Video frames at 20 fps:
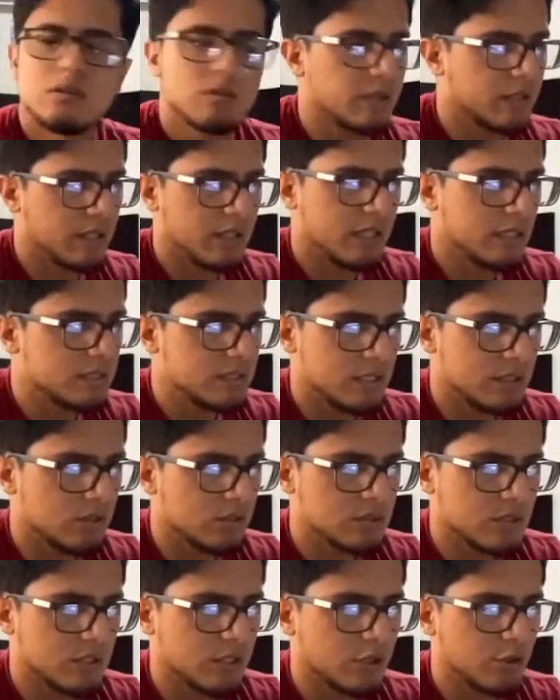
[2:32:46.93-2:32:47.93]
I think that's it.
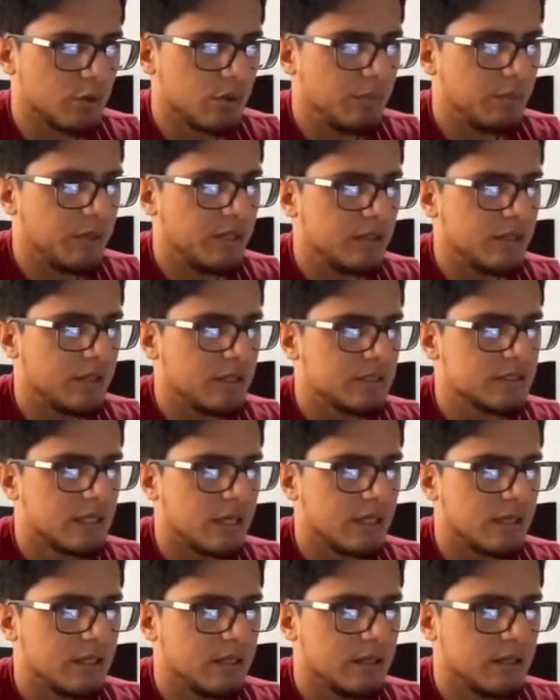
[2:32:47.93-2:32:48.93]
Those are the three main things
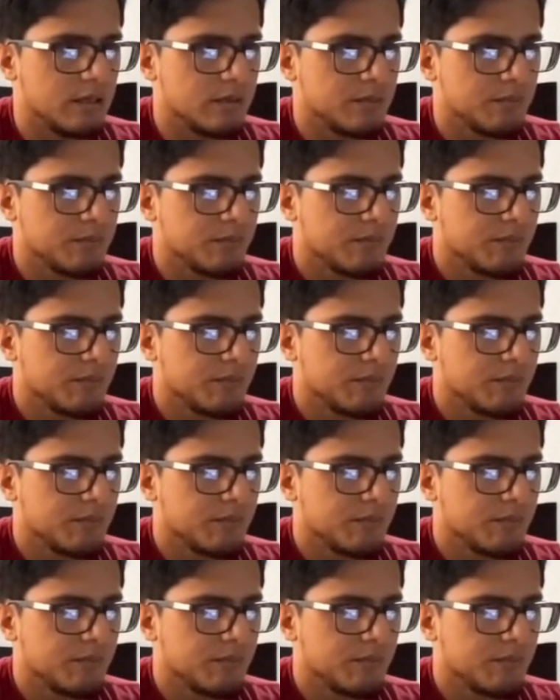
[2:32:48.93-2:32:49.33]
that I need.